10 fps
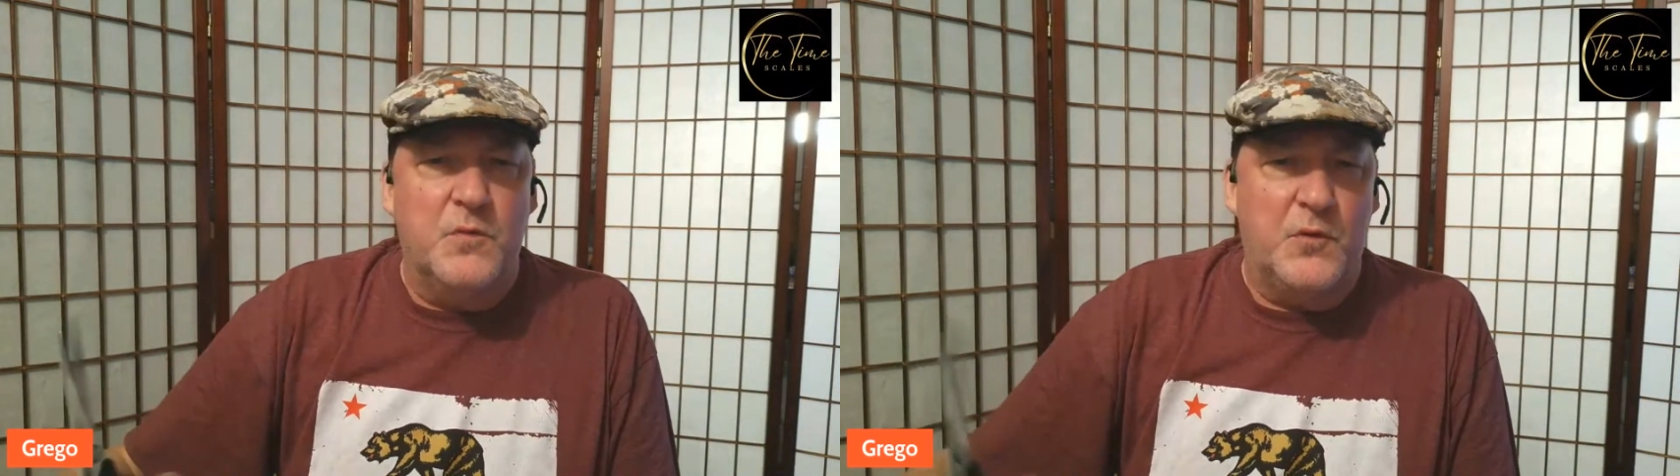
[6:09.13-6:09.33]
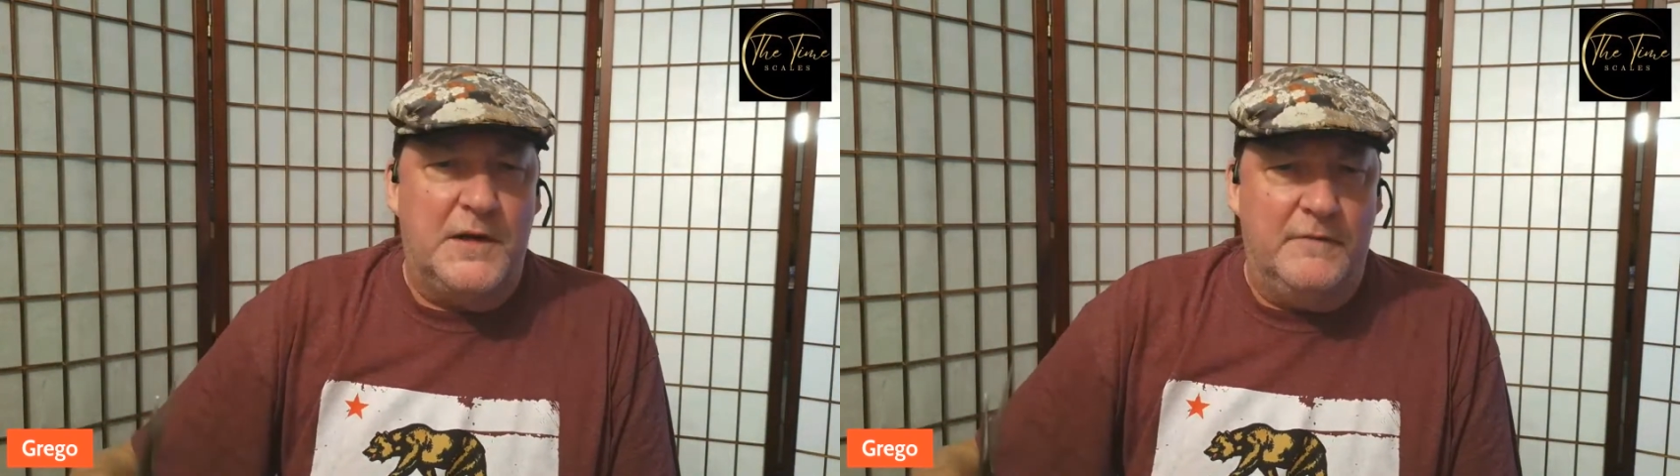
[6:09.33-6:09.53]

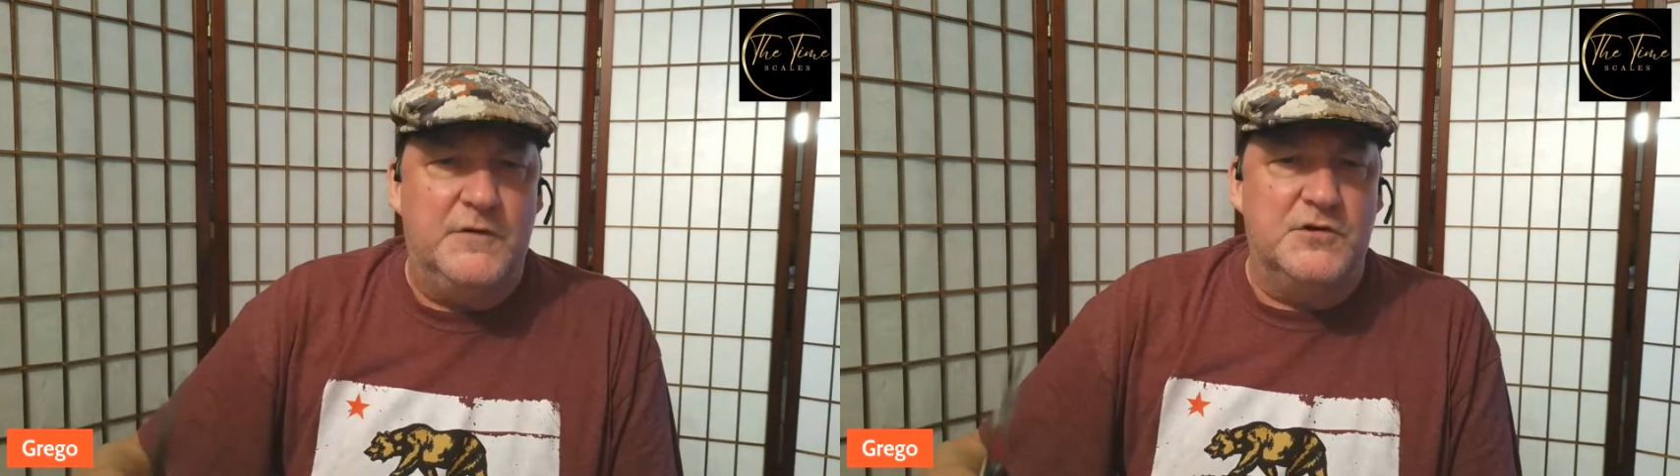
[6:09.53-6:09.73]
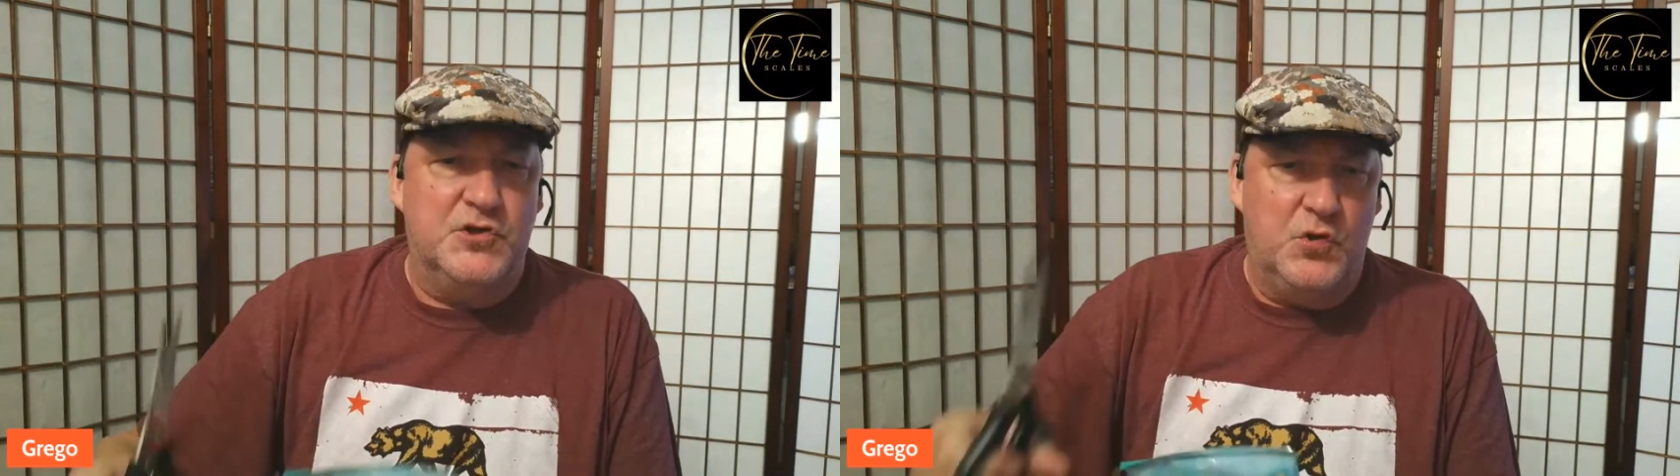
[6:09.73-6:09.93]
we were
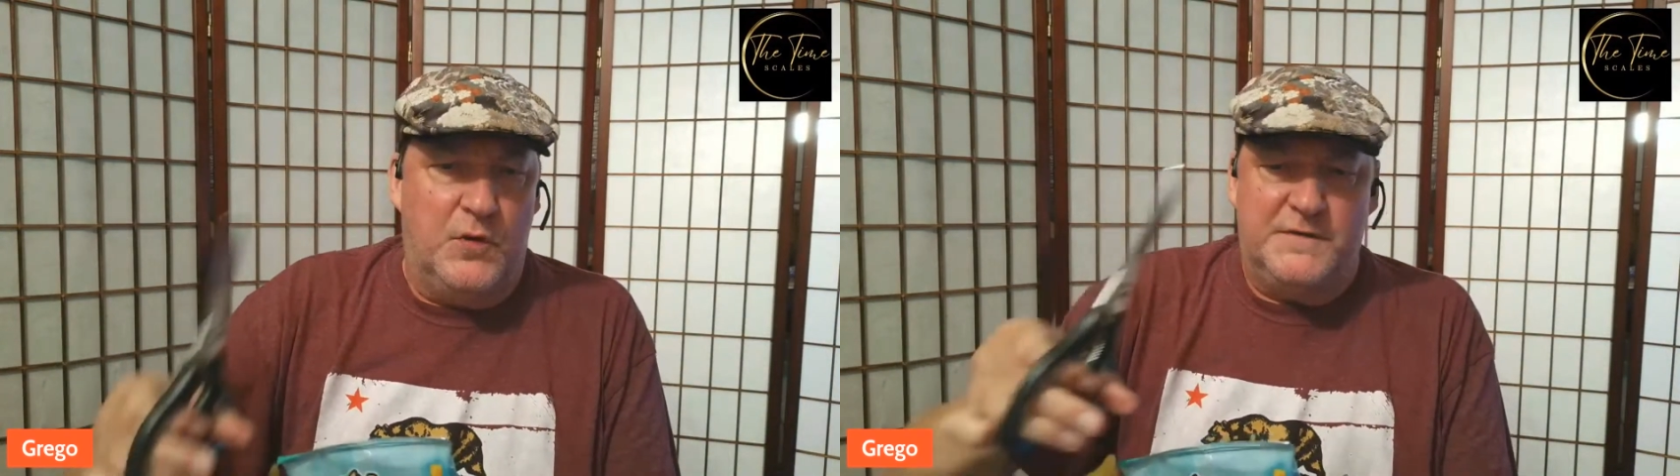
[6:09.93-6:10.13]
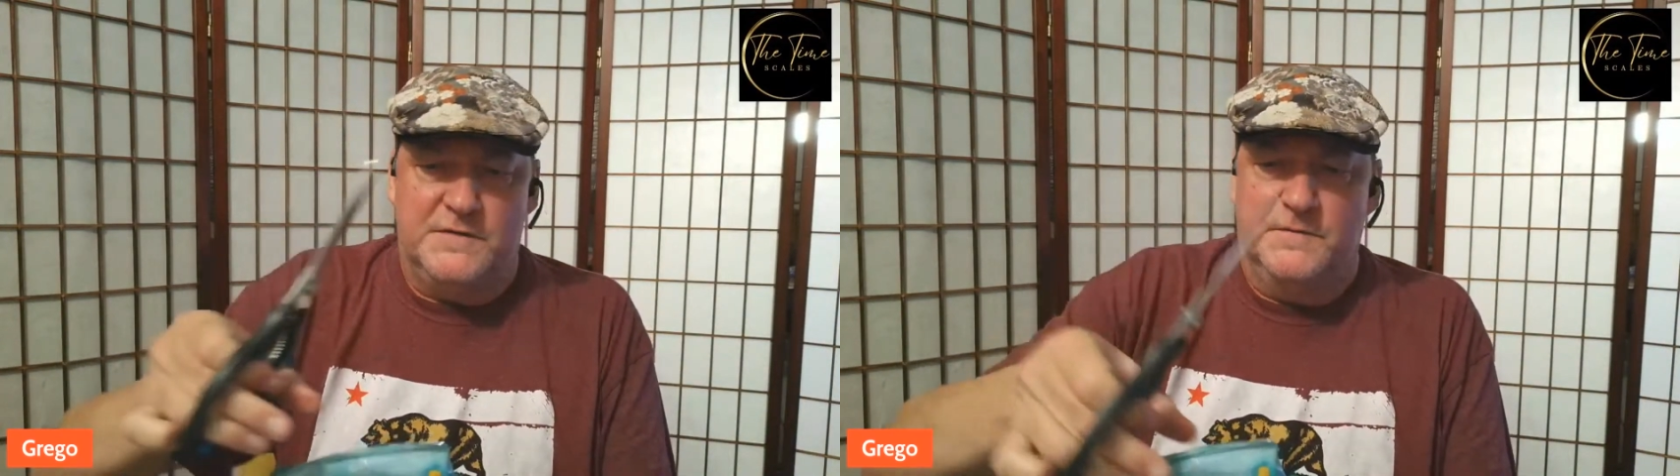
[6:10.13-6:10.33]
given a
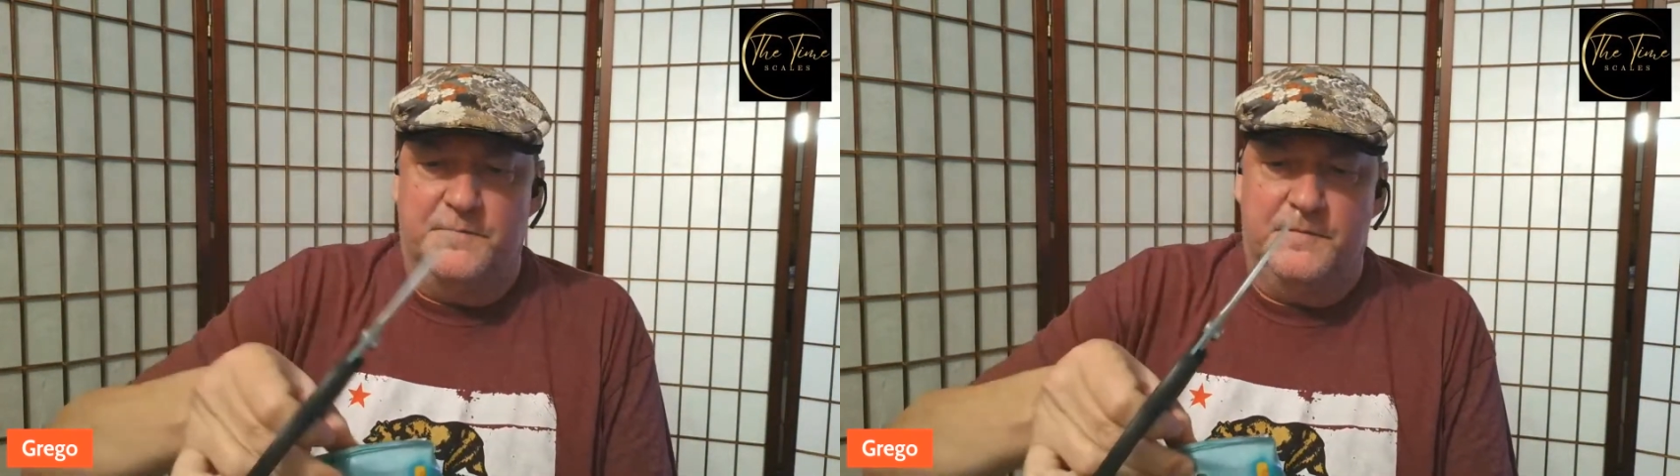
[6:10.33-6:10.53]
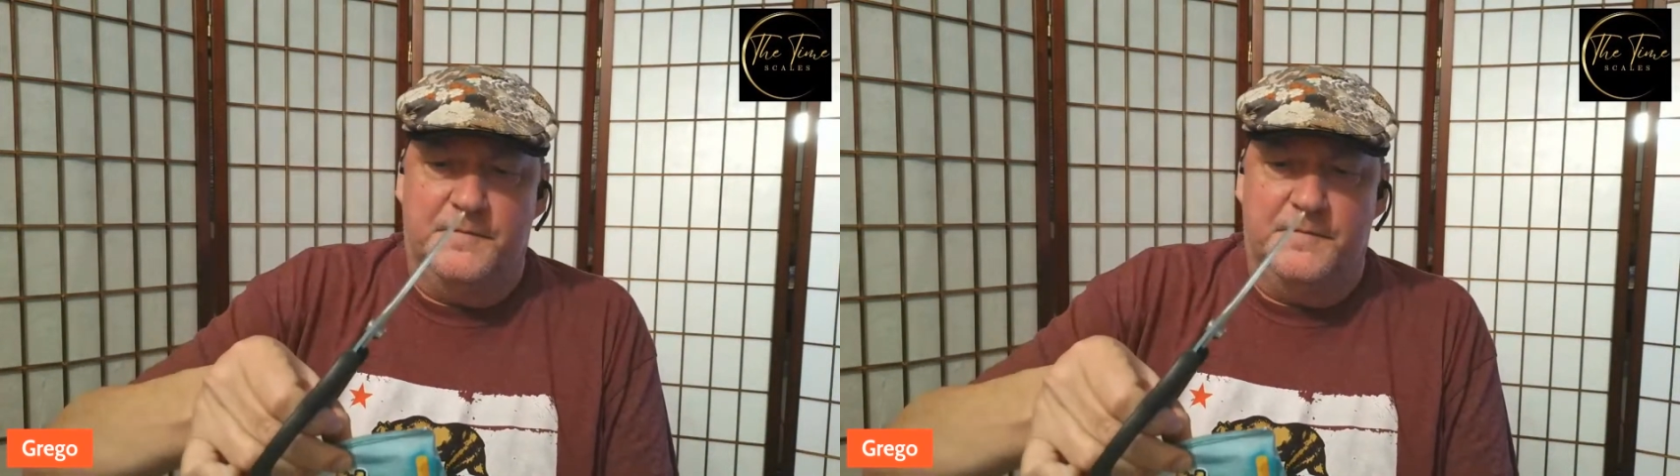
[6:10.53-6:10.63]
choice.